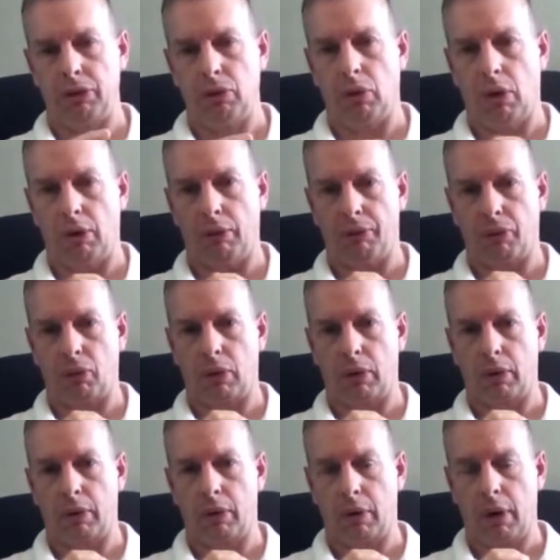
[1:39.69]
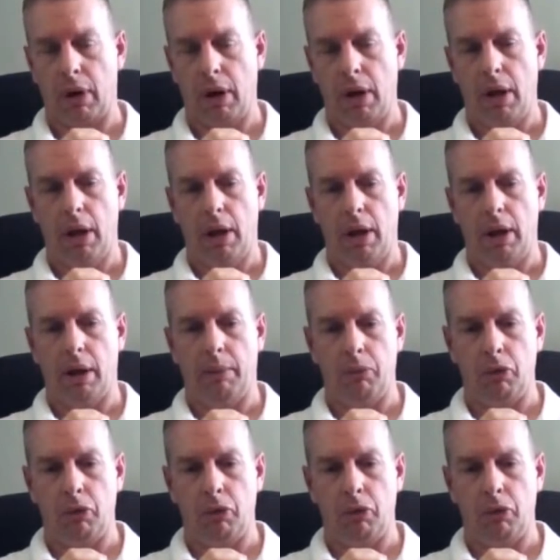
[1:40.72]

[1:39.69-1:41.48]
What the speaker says: U-Haul for her,